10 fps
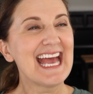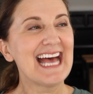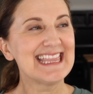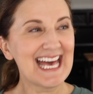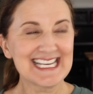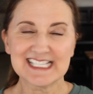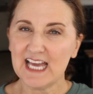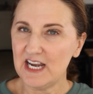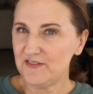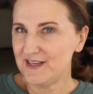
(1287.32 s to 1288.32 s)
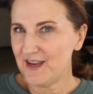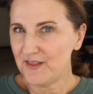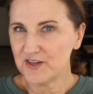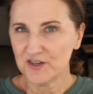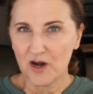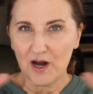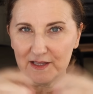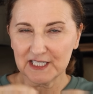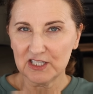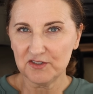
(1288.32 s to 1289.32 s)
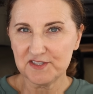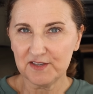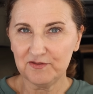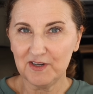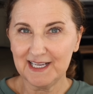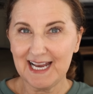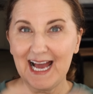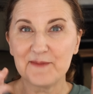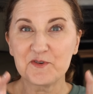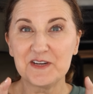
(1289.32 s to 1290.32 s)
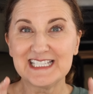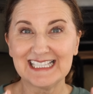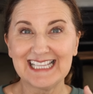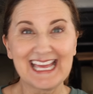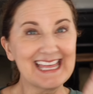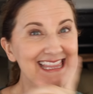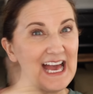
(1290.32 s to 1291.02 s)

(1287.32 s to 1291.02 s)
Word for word: That is kind of another all-inclusive one. I'm going to link